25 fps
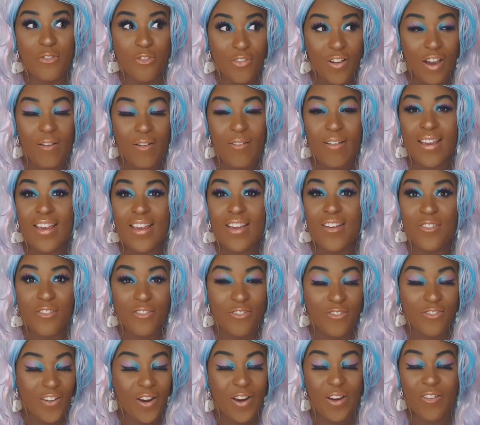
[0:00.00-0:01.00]
very,
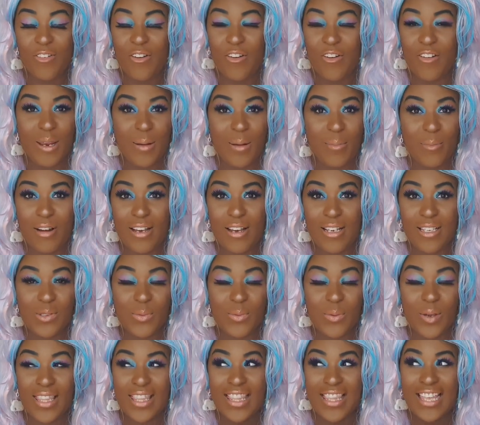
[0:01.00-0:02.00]
very, very
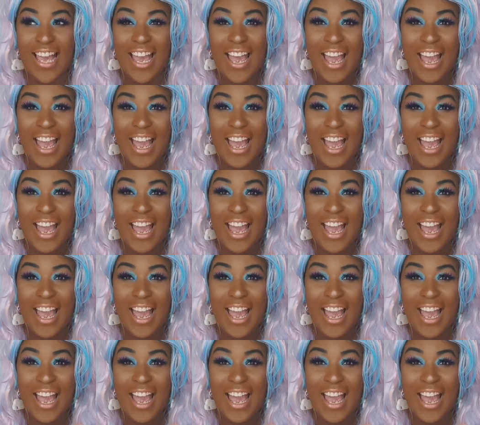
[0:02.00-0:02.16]
impressed with.